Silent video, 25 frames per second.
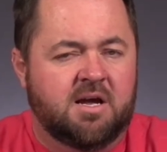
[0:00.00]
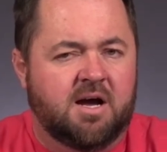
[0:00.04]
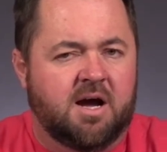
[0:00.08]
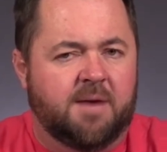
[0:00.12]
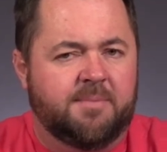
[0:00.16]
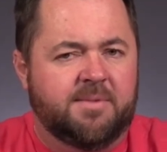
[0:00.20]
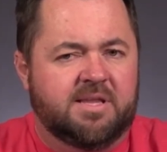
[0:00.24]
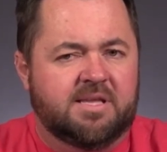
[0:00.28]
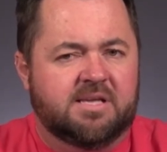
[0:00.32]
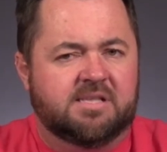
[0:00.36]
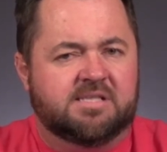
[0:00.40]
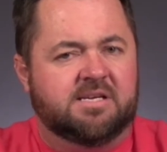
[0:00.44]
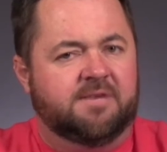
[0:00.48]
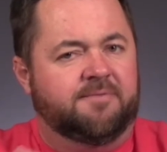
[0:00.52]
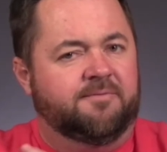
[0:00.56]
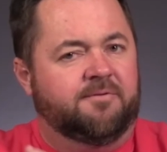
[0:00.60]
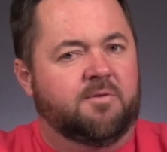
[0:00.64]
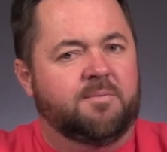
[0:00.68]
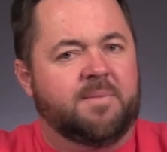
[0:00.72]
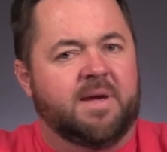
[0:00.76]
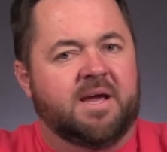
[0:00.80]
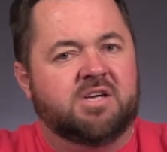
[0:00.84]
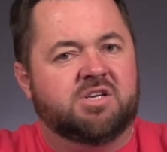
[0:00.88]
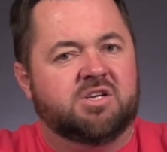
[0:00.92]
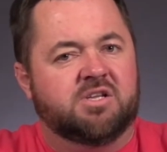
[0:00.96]
I mean, it's
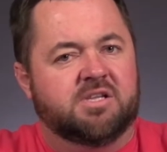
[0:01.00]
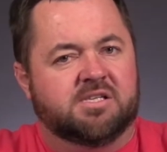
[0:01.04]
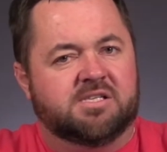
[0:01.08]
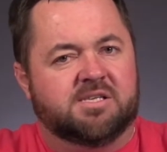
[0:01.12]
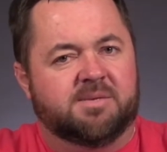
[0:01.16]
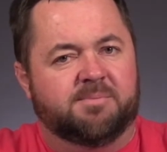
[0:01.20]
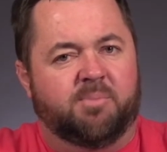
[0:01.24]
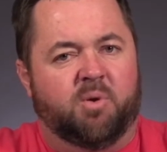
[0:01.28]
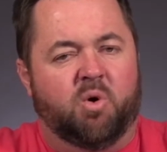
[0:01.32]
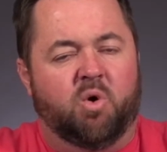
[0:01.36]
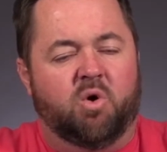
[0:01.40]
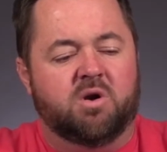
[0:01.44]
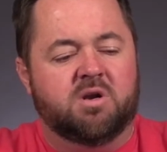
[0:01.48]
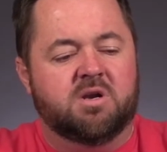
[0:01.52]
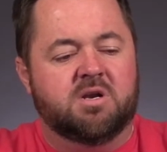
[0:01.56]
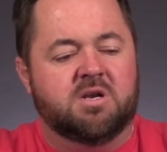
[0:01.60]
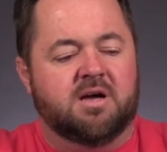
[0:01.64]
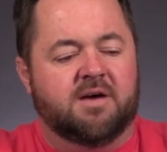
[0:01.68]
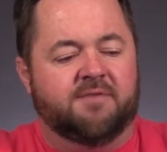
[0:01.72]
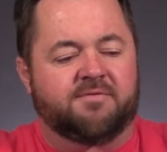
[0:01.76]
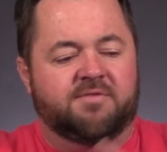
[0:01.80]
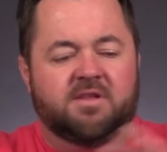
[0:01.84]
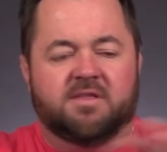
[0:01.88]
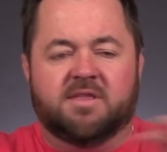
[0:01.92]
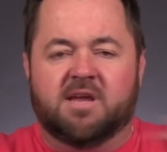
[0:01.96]
information that's important
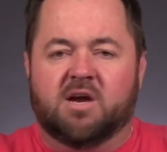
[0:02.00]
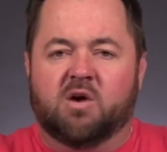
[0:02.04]
enough that